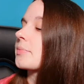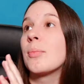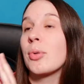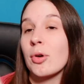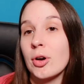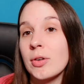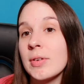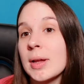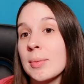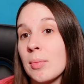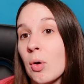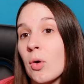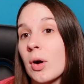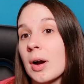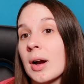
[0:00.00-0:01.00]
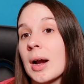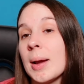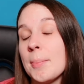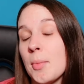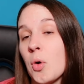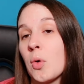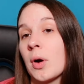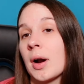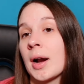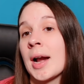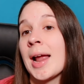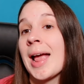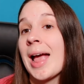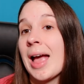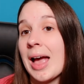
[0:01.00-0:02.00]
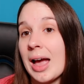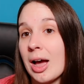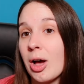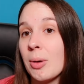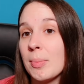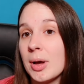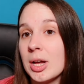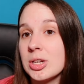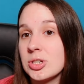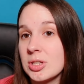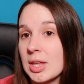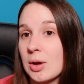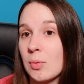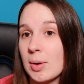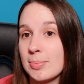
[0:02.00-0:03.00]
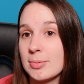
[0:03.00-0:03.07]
Proving more and more how much they